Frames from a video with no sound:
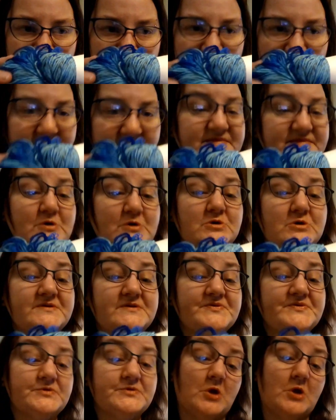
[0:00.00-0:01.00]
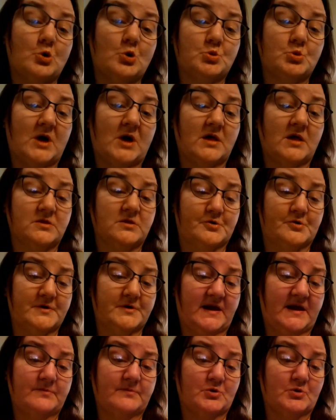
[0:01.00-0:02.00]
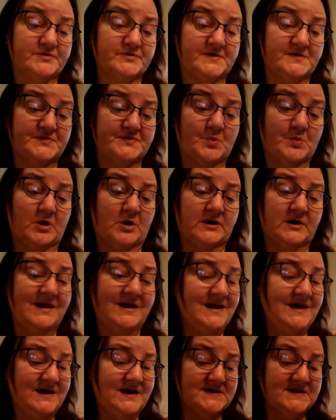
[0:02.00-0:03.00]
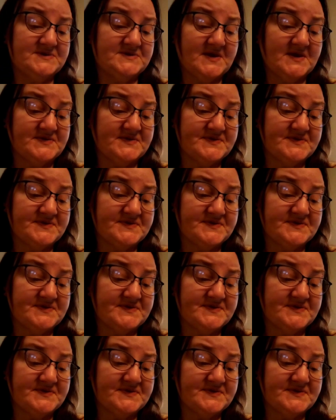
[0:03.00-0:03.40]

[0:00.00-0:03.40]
And there is no color name on this one. It says